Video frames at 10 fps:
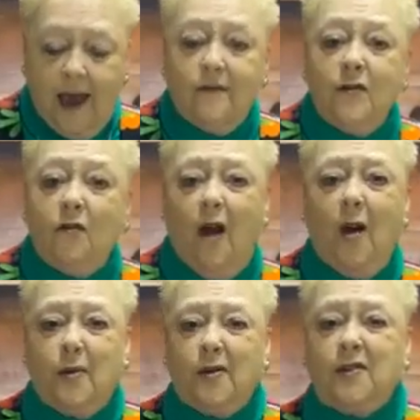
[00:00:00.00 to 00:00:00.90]
Evan
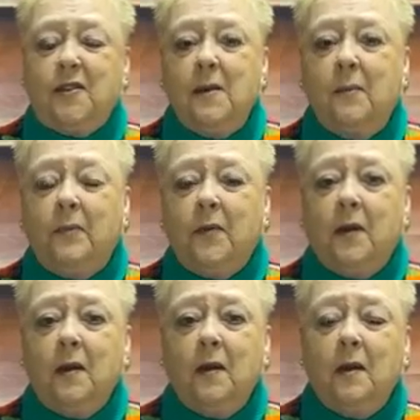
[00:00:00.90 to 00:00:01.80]
Roberts
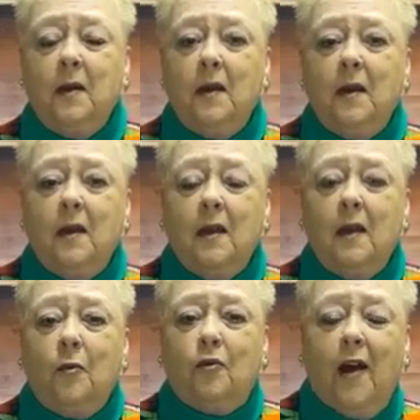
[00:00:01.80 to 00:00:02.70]

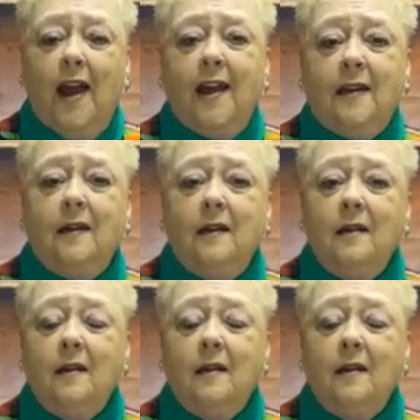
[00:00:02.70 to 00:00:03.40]
prayed